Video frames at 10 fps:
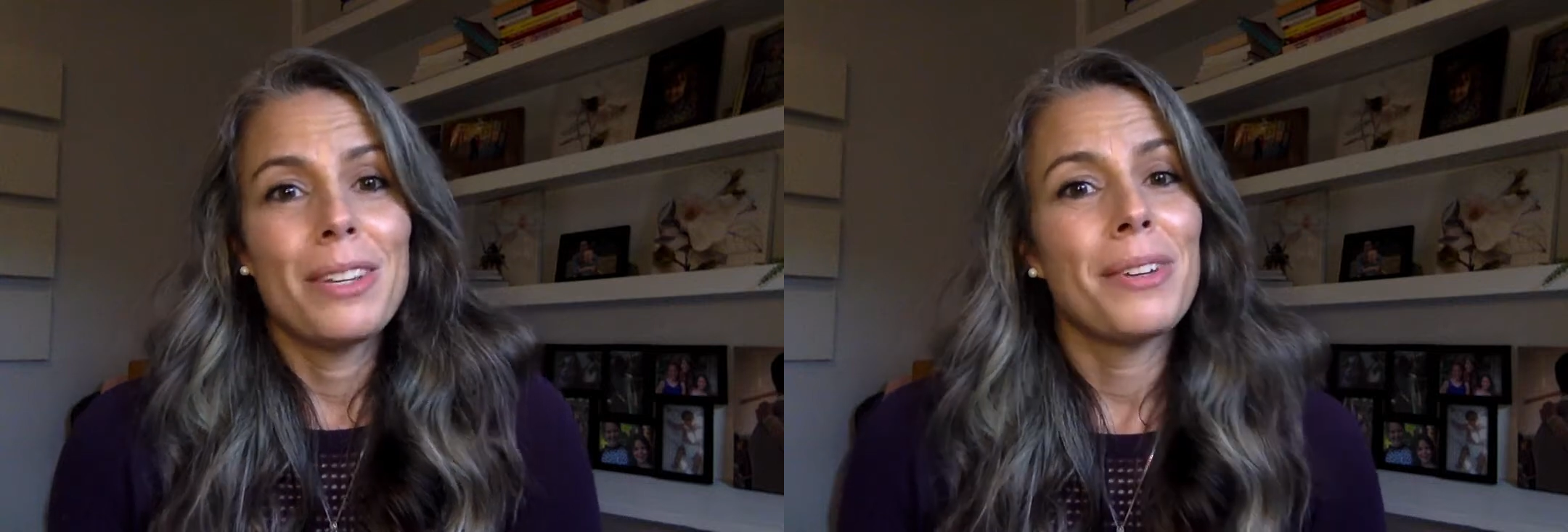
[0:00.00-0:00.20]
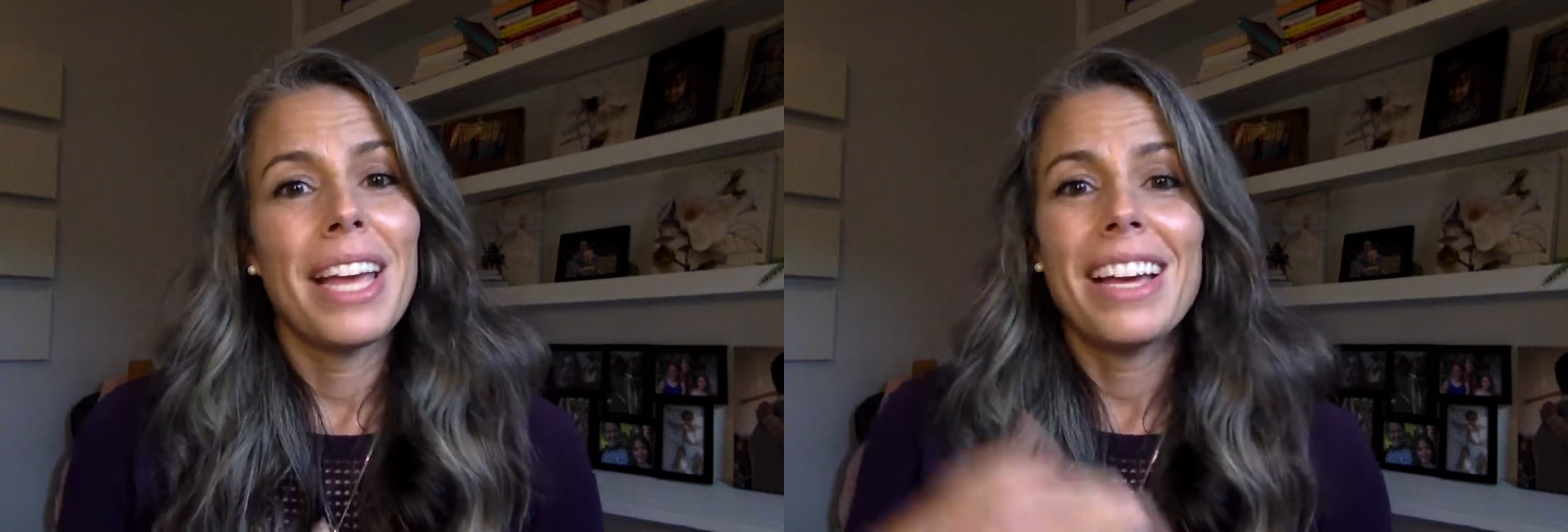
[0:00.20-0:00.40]

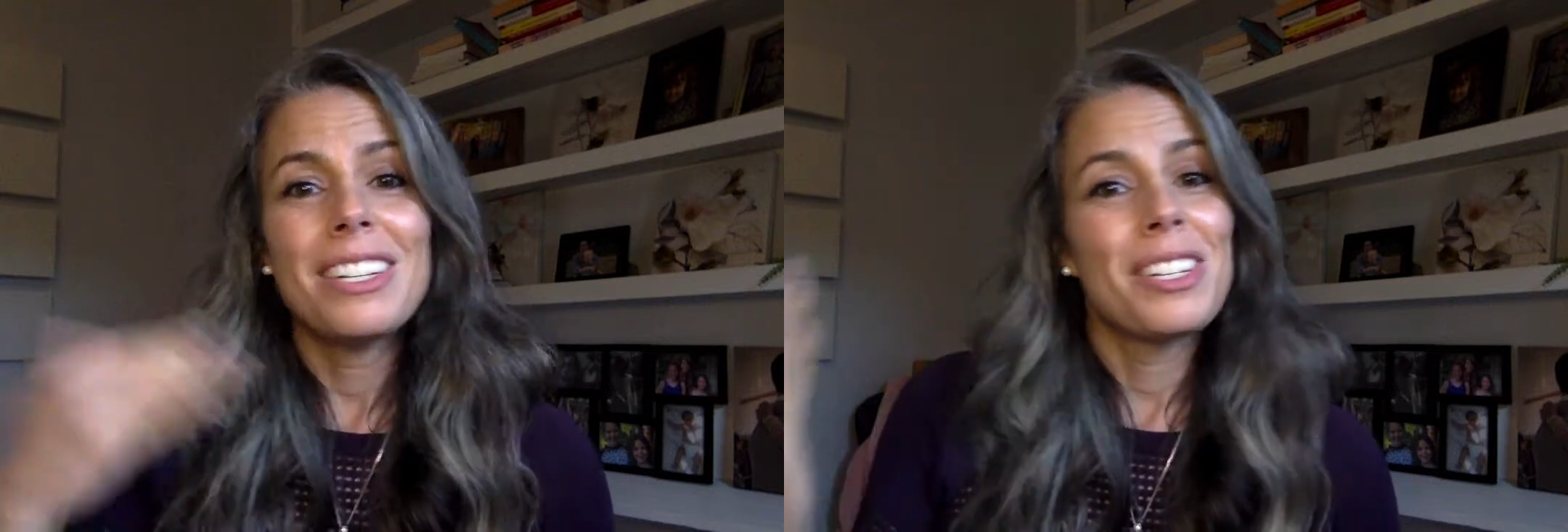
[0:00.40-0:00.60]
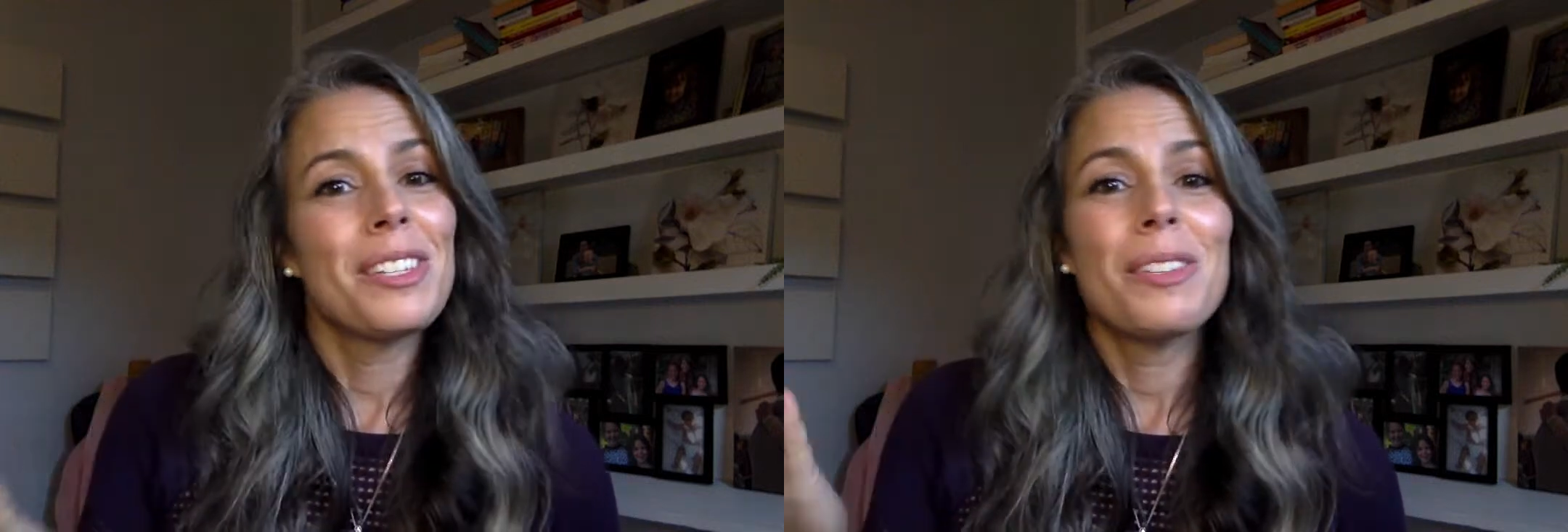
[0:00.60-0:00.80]
You
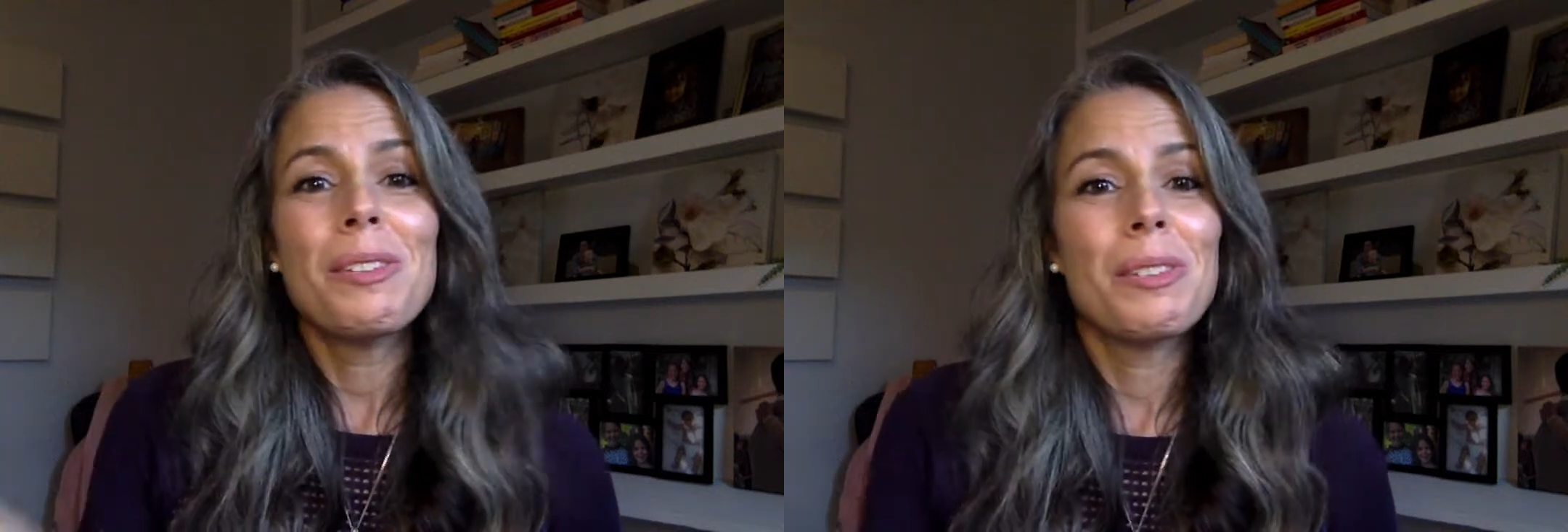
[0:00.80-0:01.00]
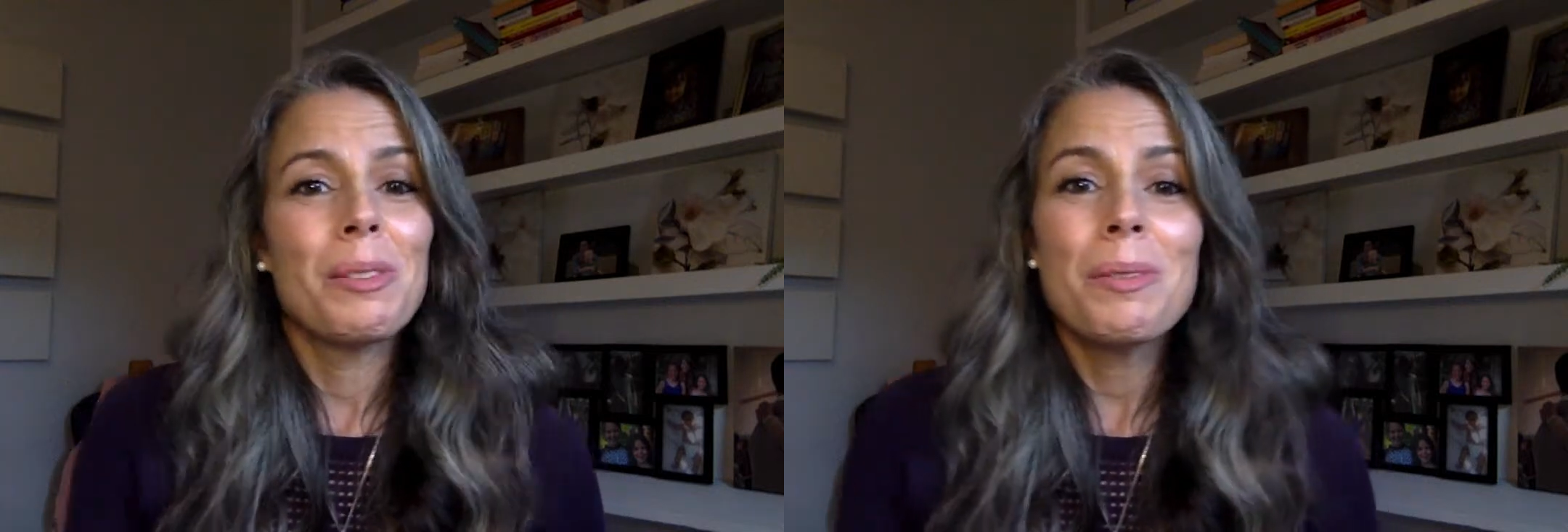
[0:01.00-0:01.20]
can't just
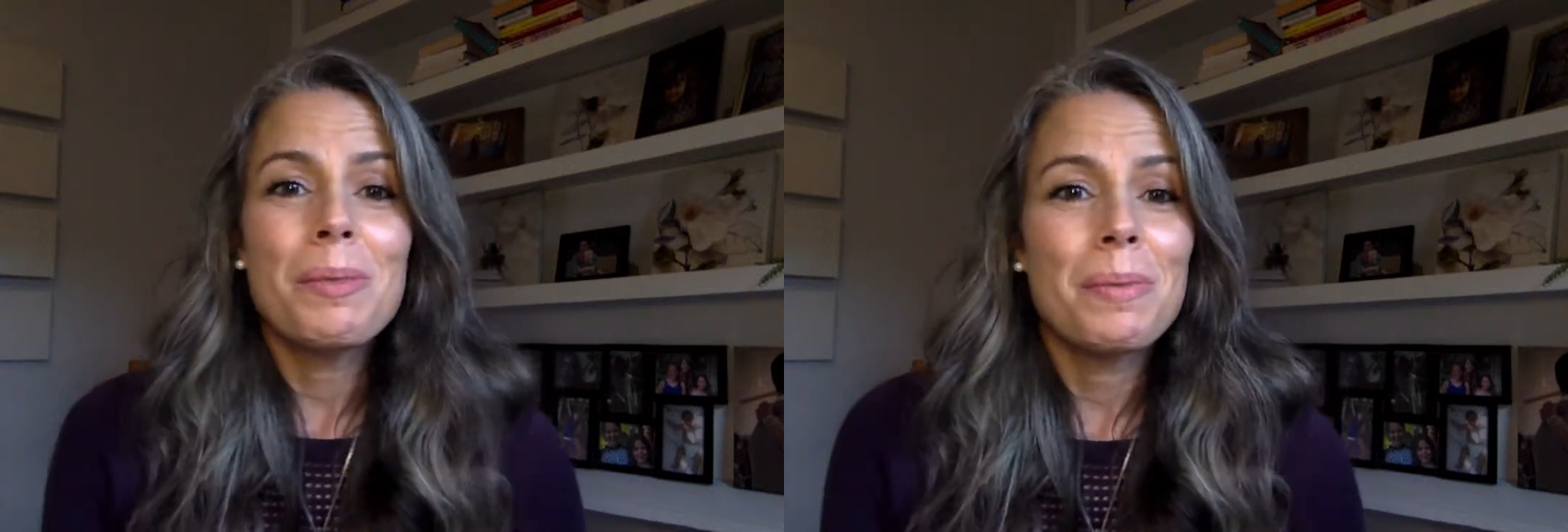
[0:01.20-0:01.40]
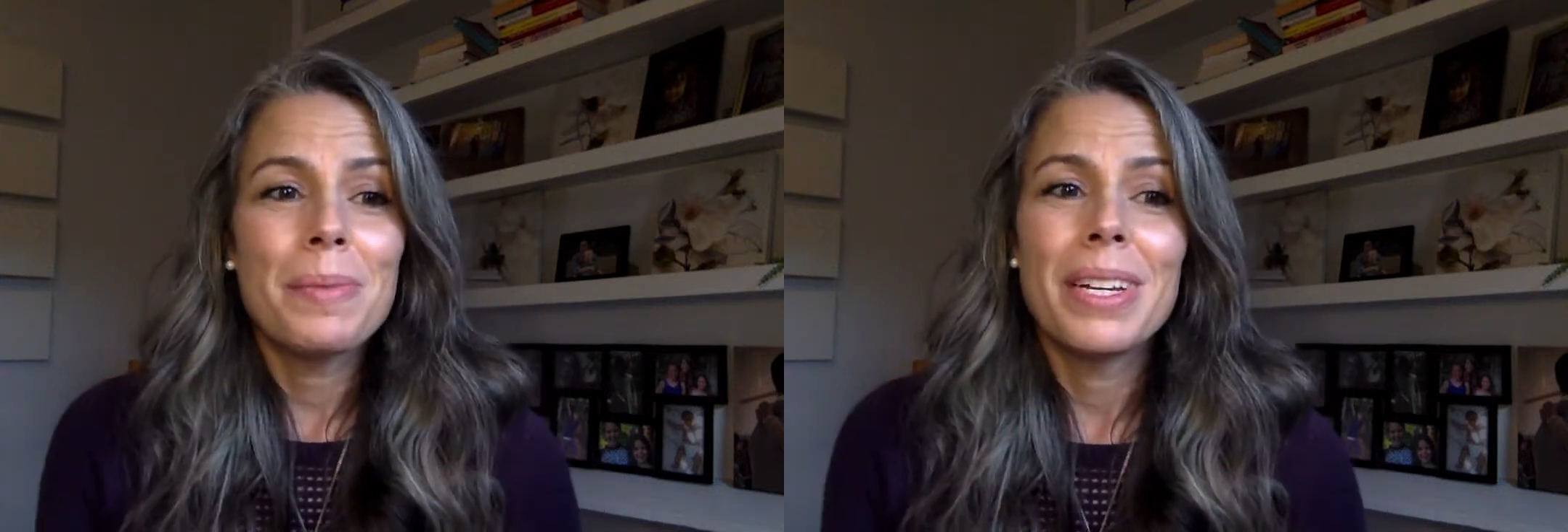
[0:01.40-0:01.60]

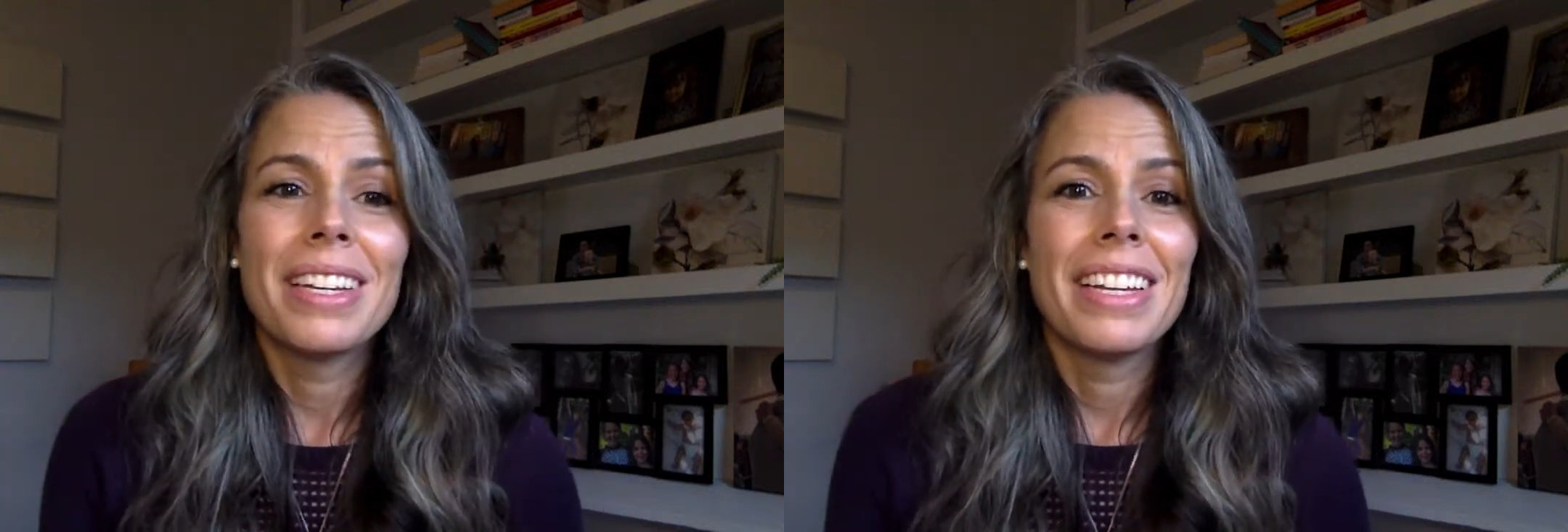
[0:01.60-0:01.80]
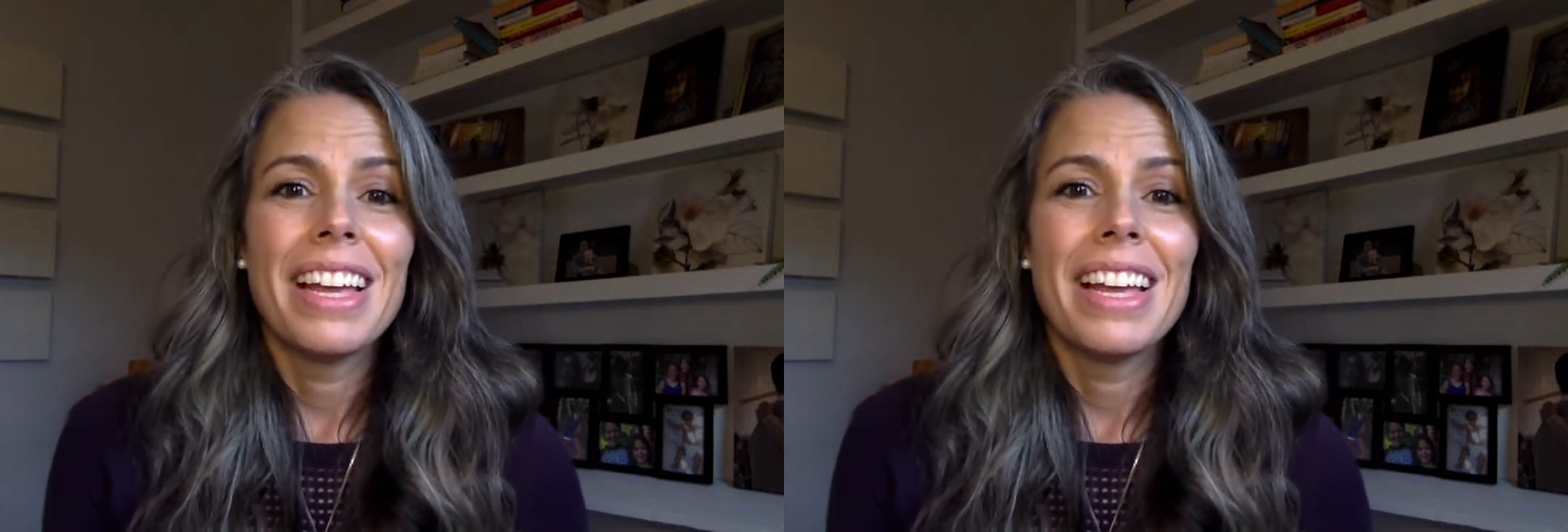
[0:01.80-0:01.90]
assume